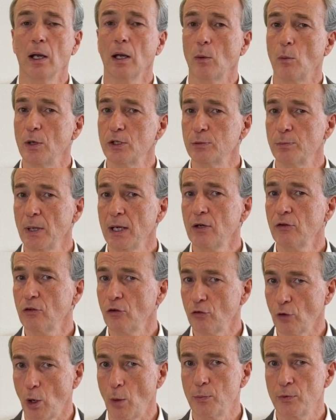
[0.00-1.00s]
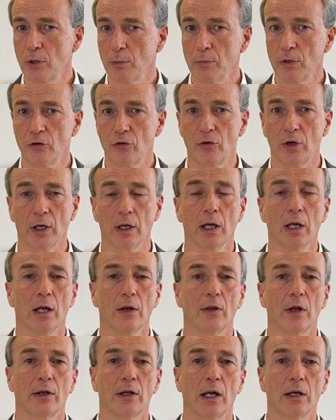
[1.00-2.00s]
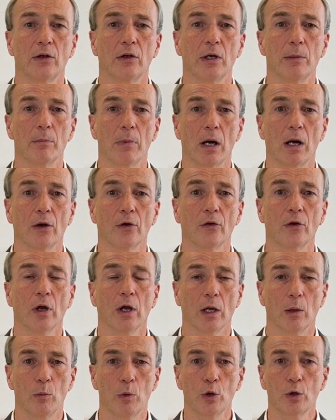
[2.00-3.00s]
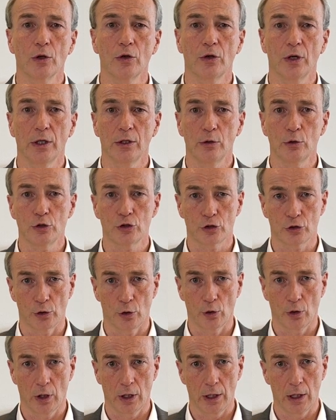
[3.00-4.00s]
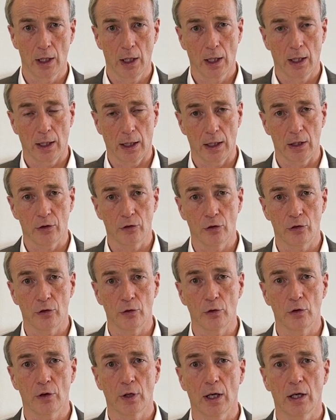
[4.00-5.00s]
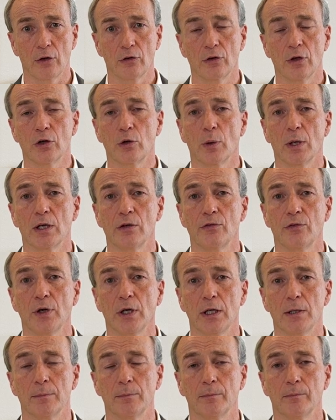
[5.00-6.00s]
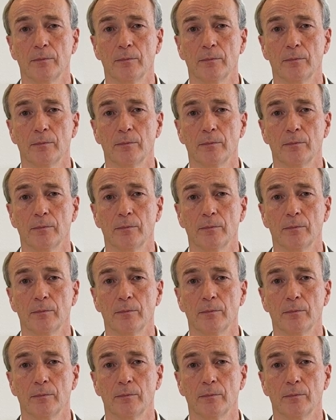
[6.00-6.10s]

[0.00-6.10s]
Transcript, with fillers: which makes us optimistic that that demand will continue strongly into 2023.